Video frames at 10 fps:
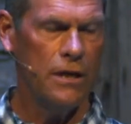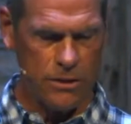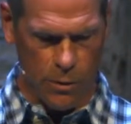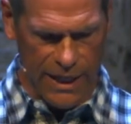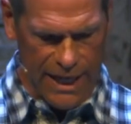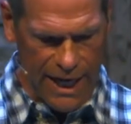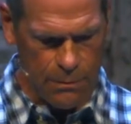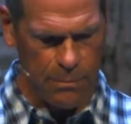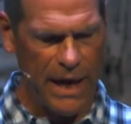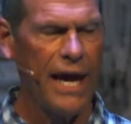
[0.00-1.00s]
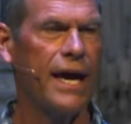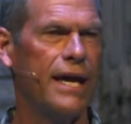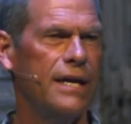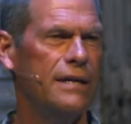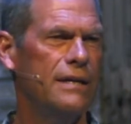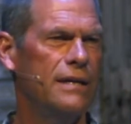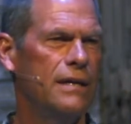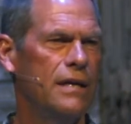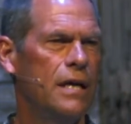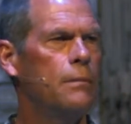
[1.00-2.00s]
So we can't pay,
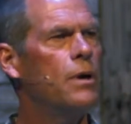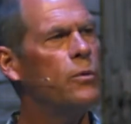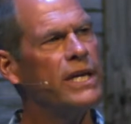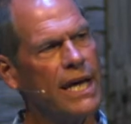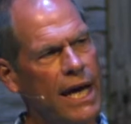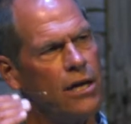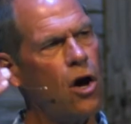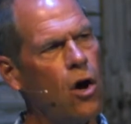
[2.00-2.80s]
but we can